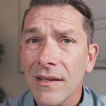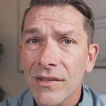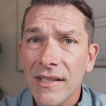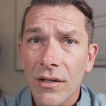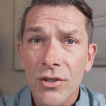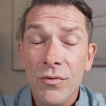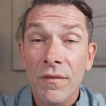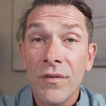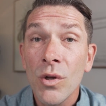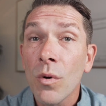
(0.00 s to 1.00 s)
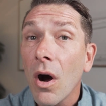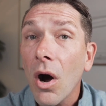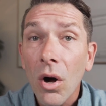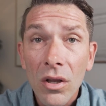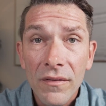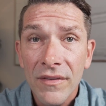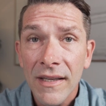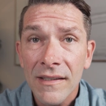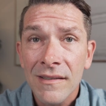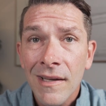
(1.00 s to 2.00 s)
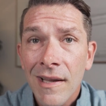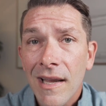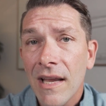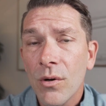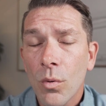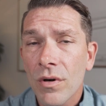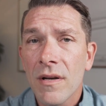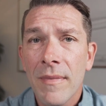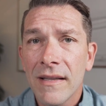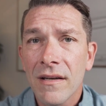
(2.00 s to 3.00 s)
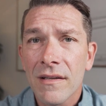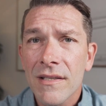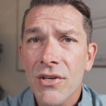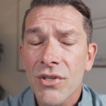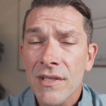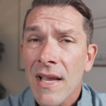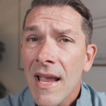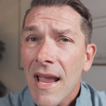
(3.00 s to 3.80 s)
how sellers review all of these in order to make their decisions.